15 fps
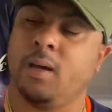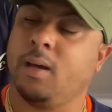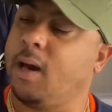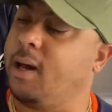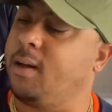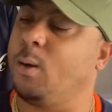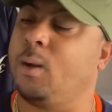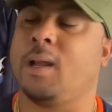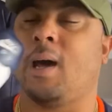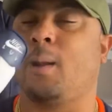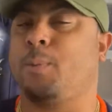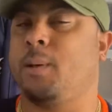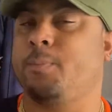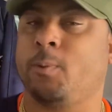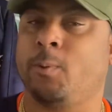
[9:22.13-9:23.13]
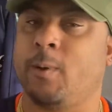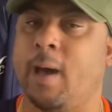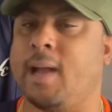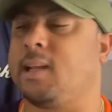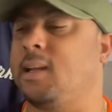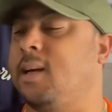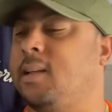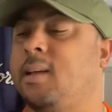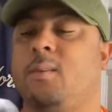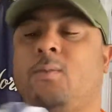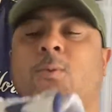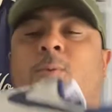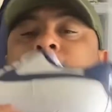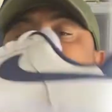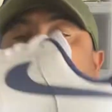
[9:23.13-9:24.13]
I know a lot of people acting like they're going to
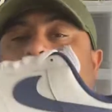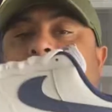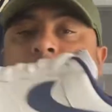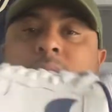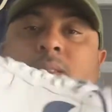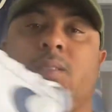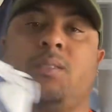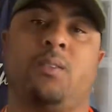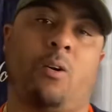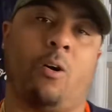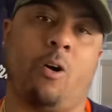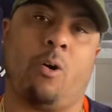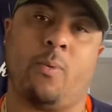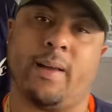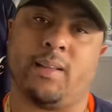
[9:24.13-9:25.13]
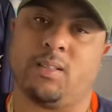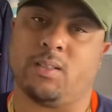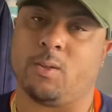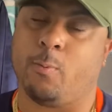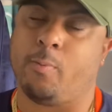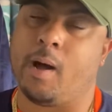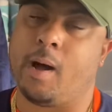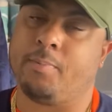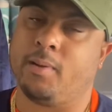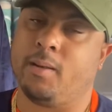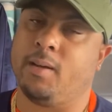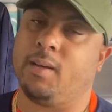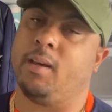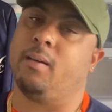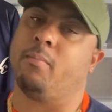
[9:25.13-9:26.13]
do flavors because the all-whites are so popular
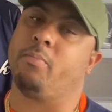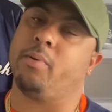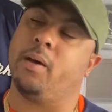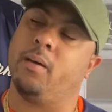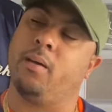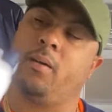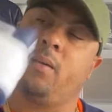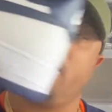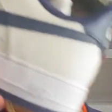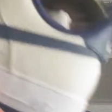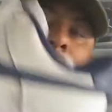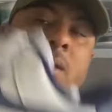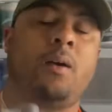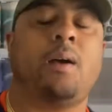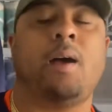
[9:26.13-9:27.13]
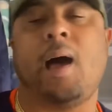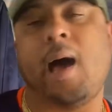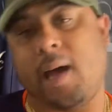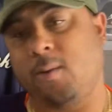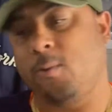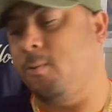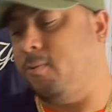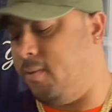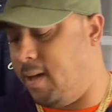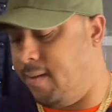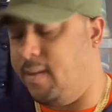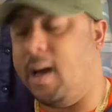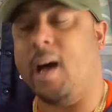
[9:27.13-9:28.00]
again, but I do flavor. I